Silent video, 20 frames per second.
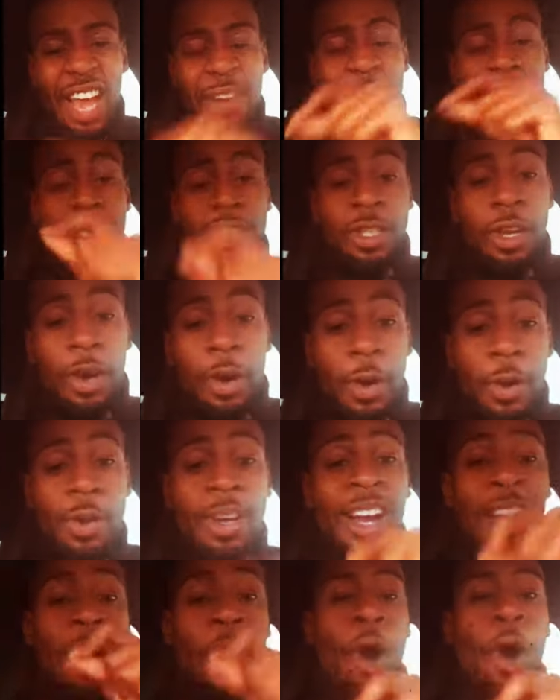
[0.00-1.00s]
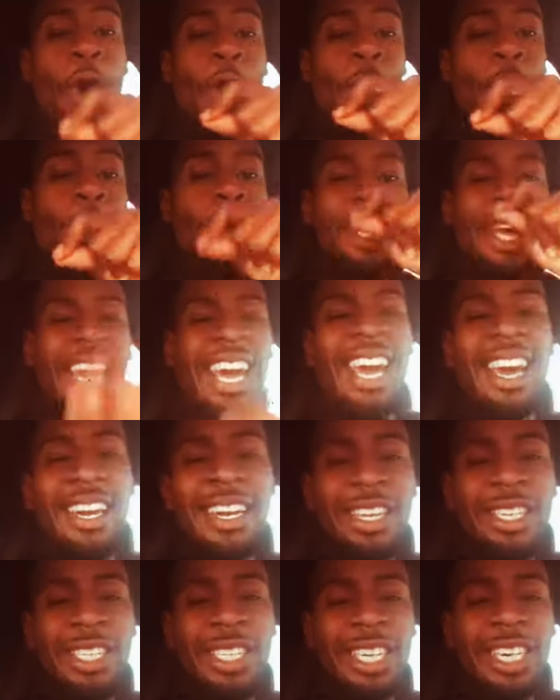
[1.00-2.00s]
a return on
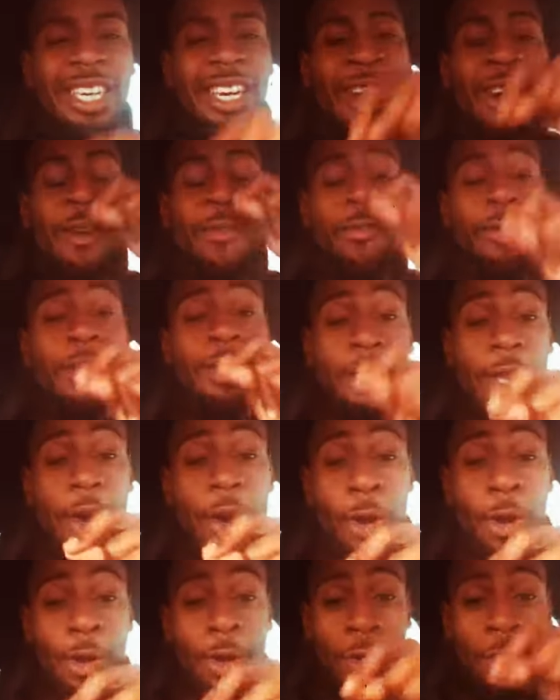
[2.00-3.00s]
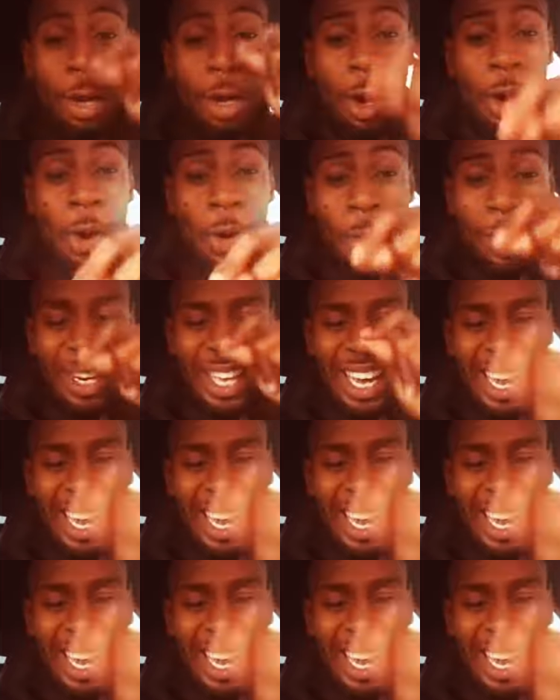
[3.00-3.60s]
energy. Return on